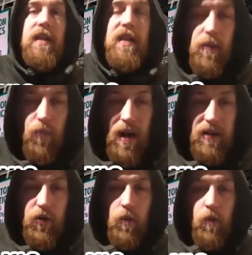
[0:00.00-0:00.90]
surprised
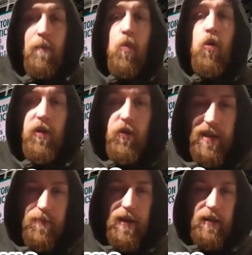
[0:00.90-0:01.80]
you and were more than you
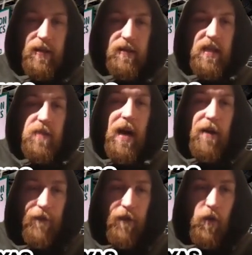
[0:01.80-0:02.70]
expected, despite
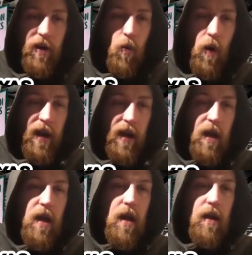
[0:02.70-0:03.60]
throwing away
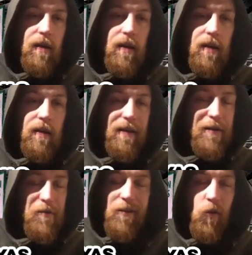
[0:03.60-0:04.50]

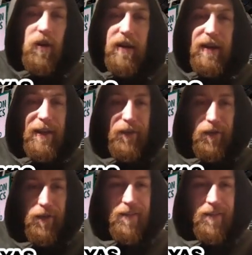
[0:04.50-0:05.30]
all of the kids